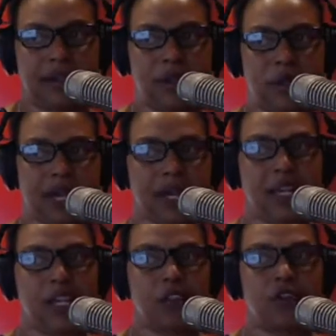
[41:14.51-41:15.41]
Okay,
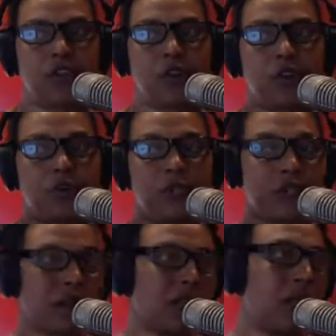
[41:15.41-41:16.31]
so we're
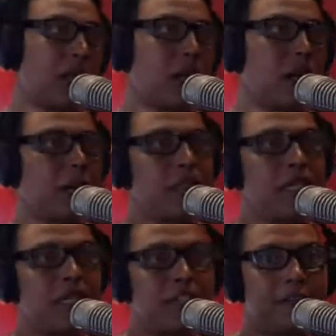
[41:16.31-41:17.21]
talking about a couple
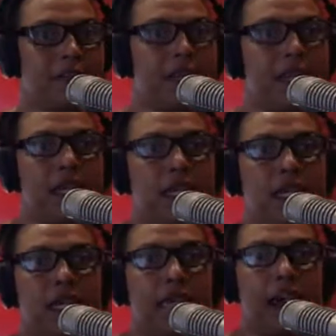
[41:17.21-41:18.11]
of different
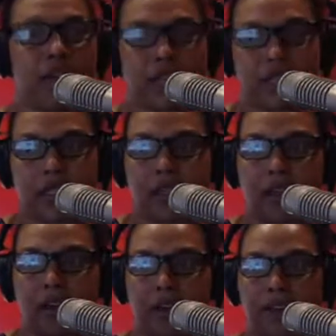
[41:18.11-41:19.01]
areas
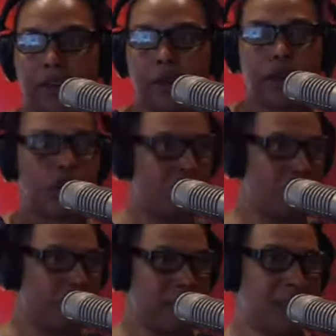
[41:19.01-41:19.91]
of
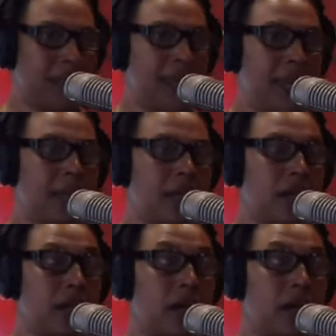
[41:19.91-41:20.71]
employment and